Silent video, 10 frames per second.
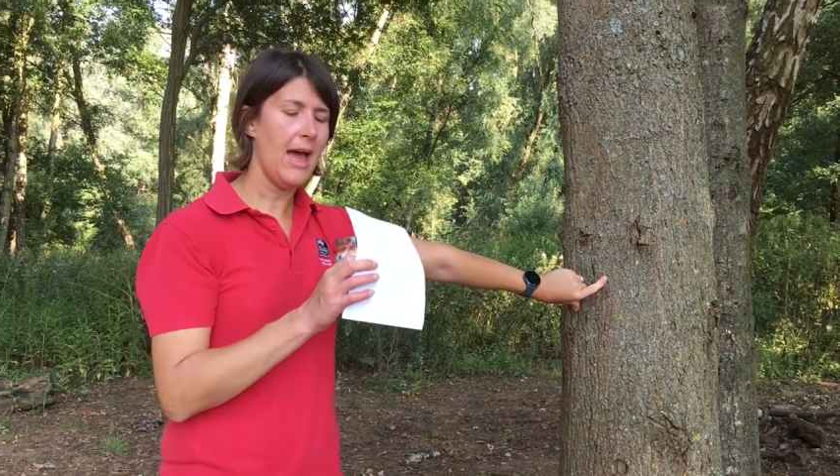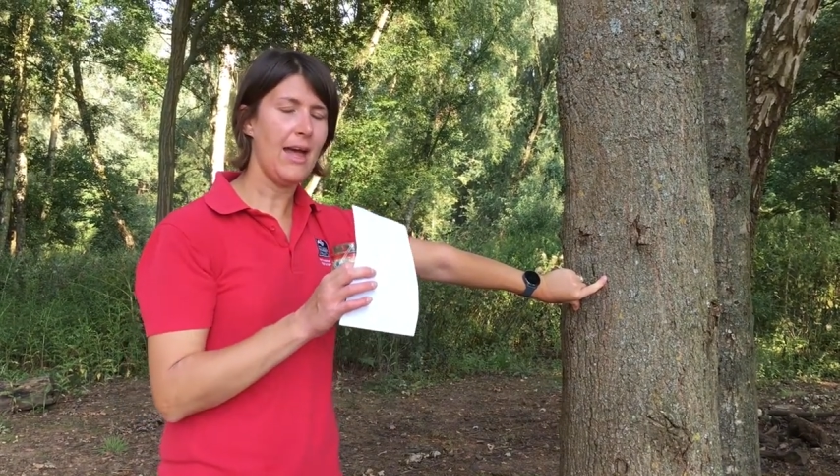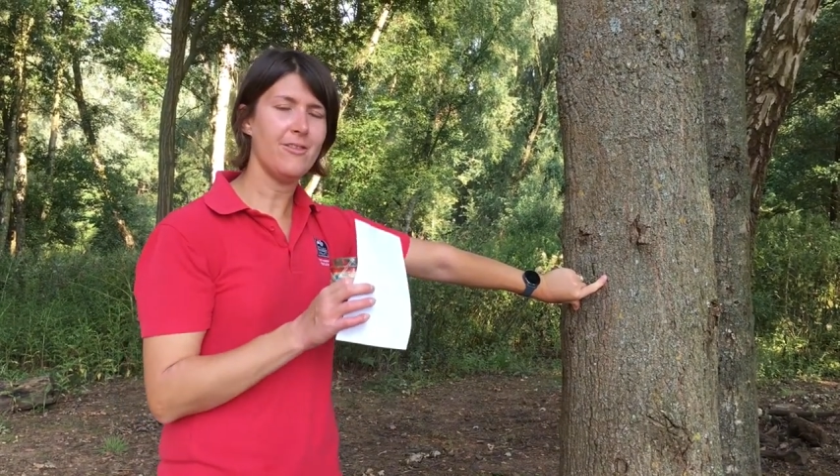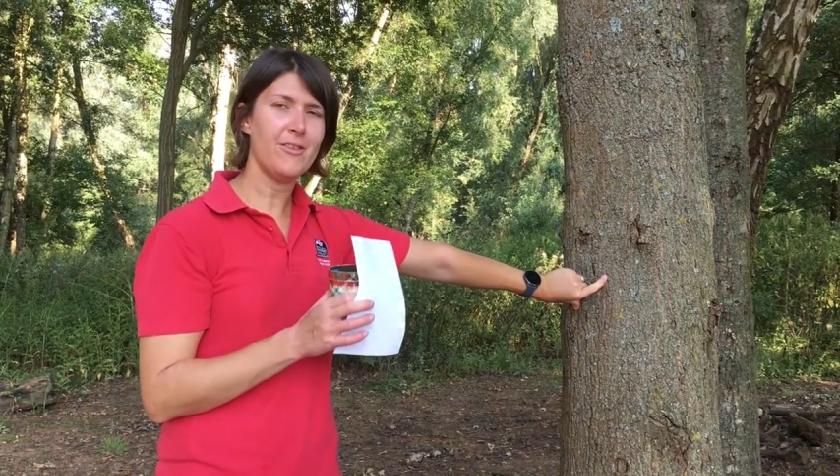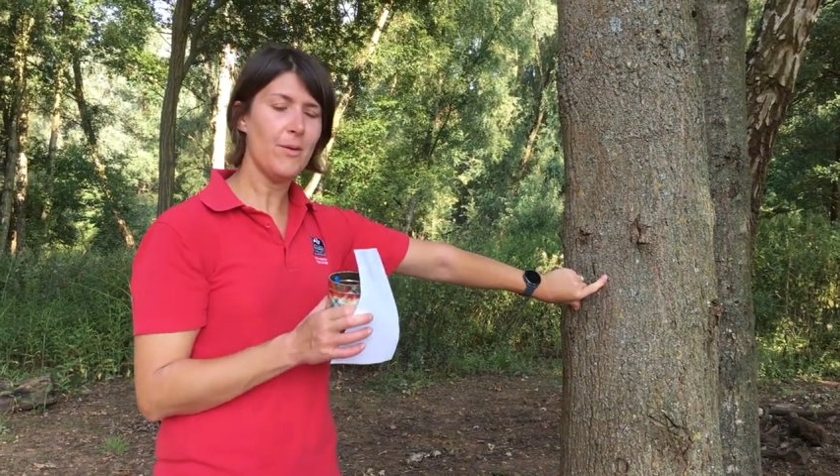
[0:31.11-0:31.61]

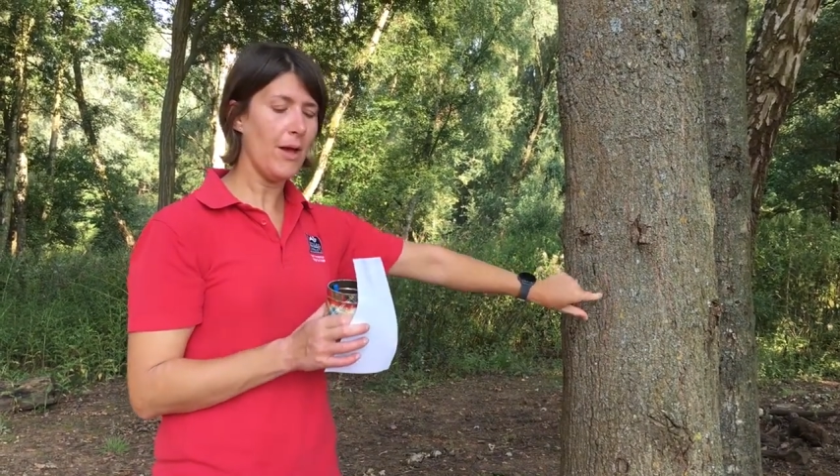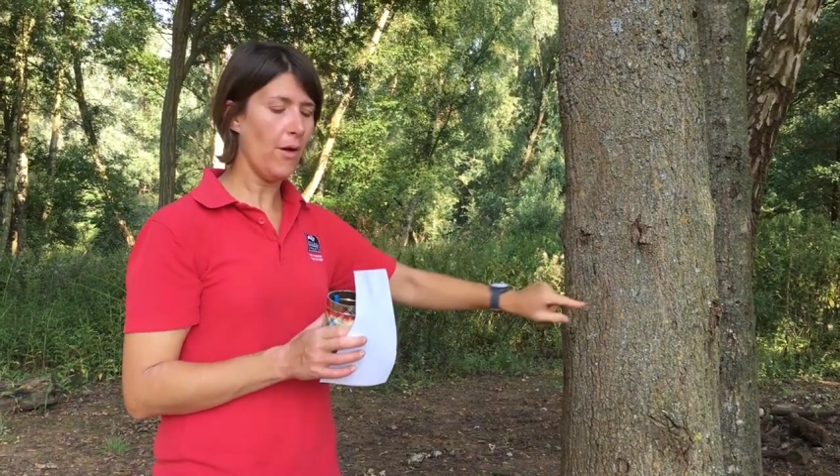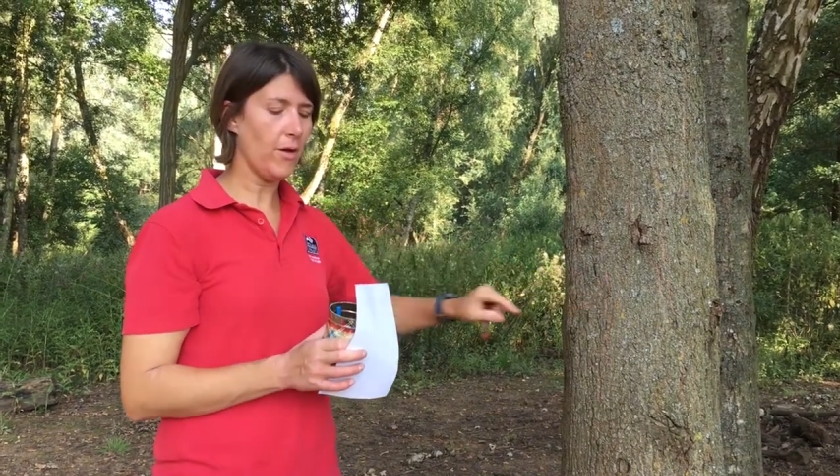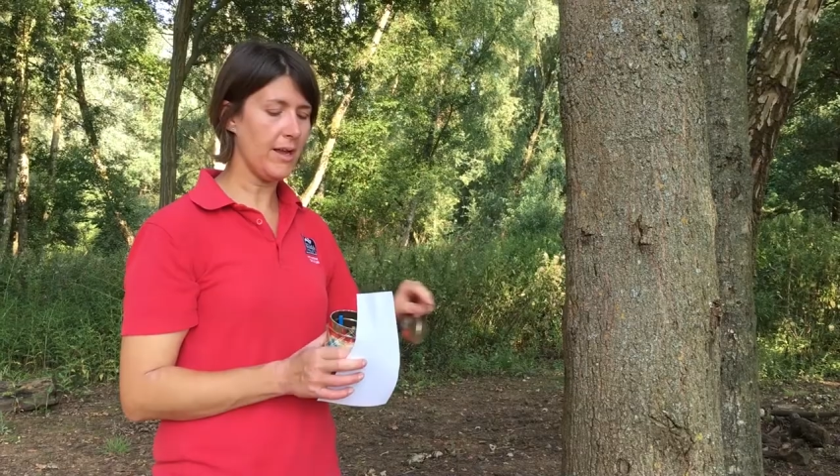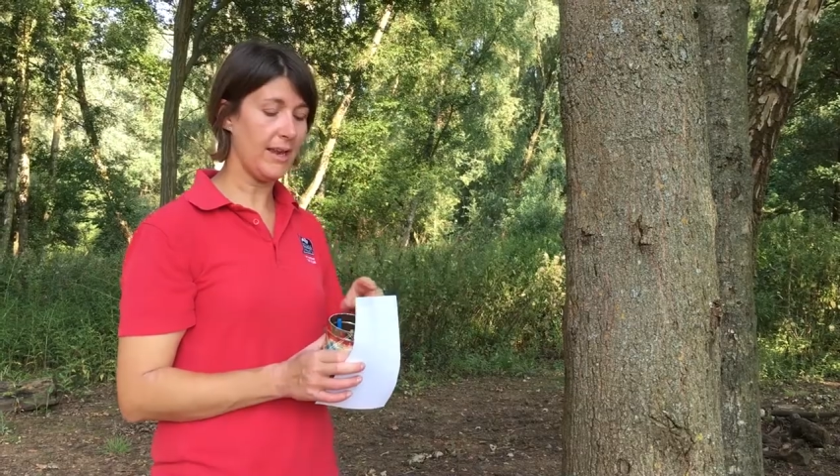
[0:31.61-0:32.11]
And to do it,
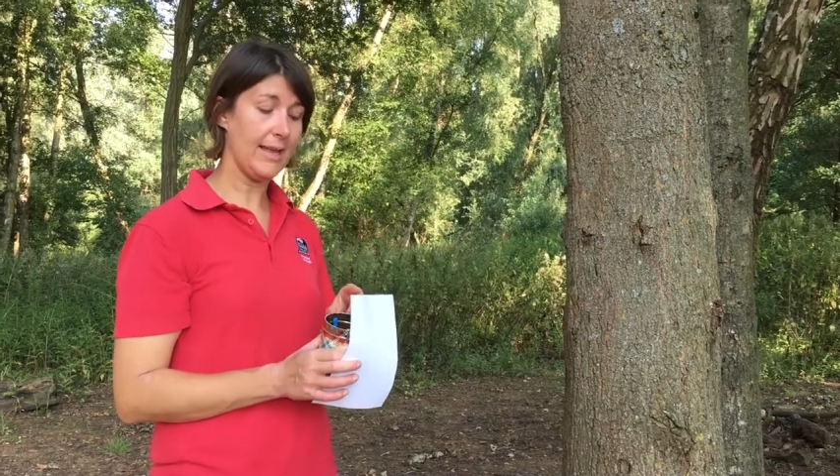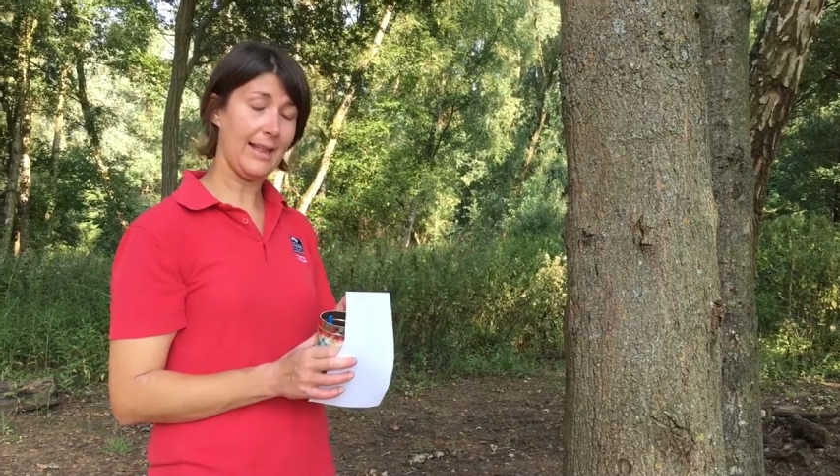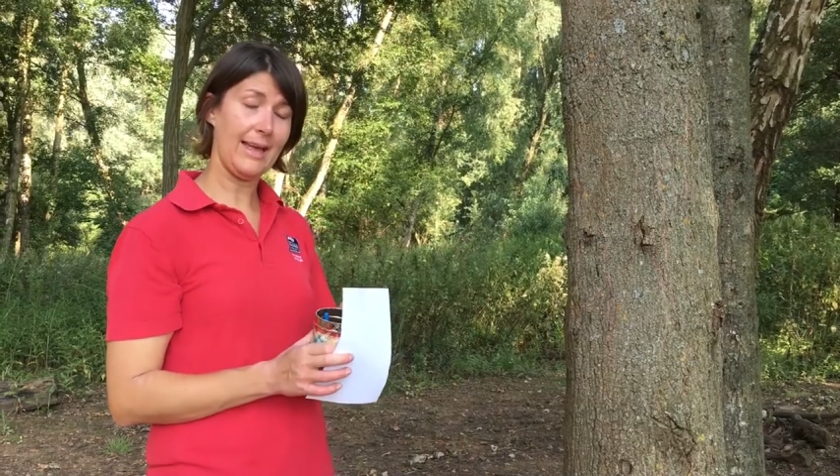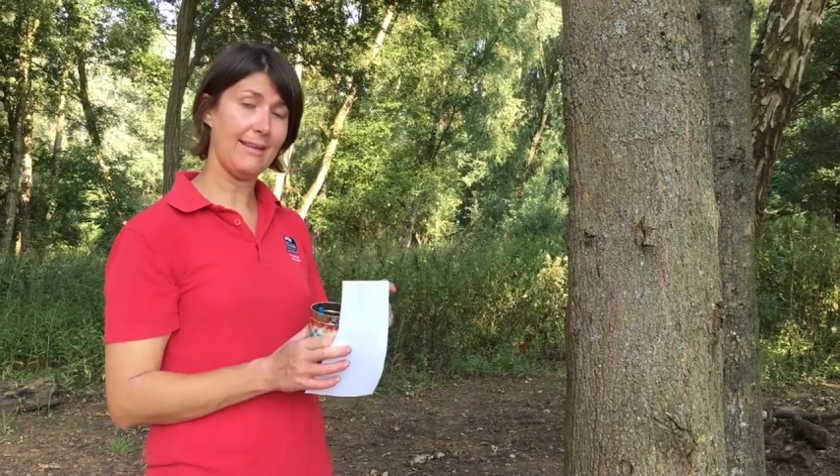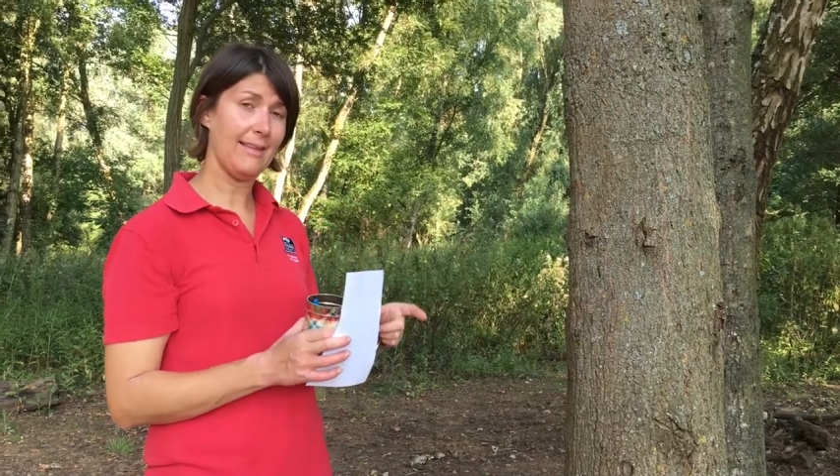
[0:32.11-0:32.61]
all you need,
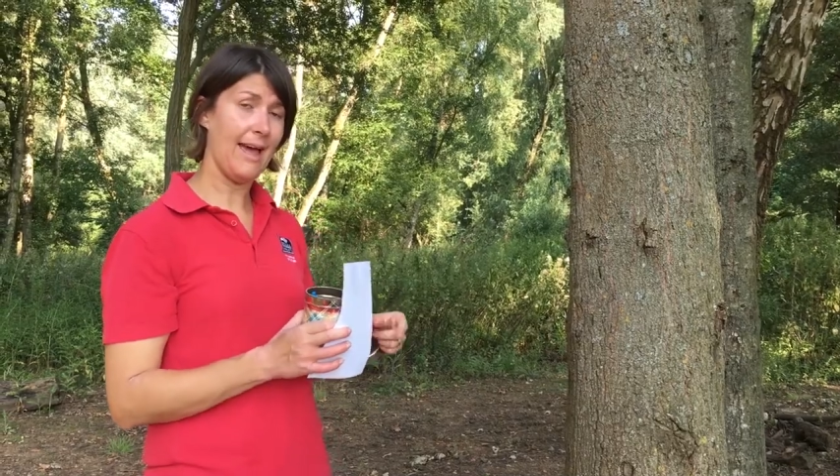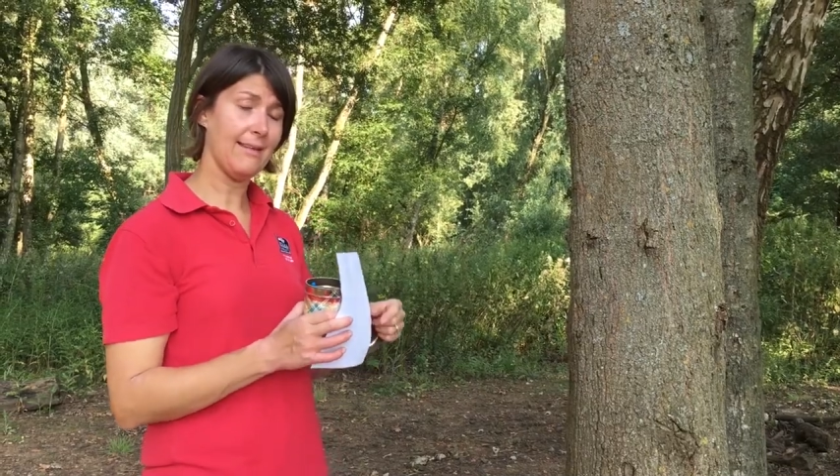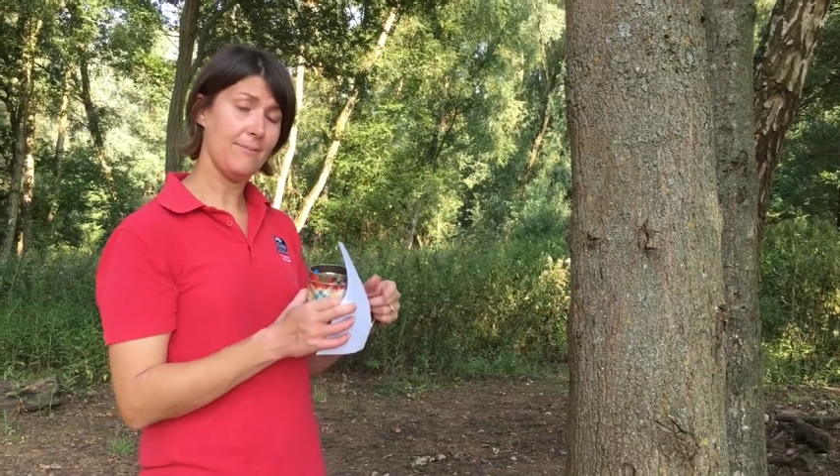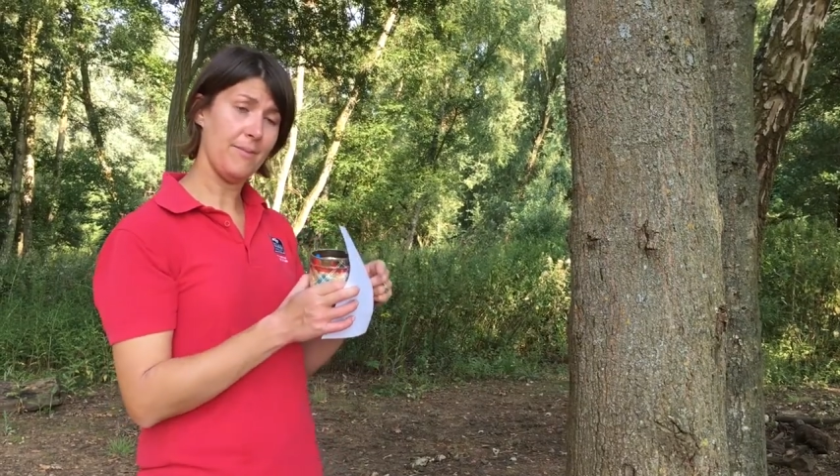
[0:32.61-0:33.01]
like I said,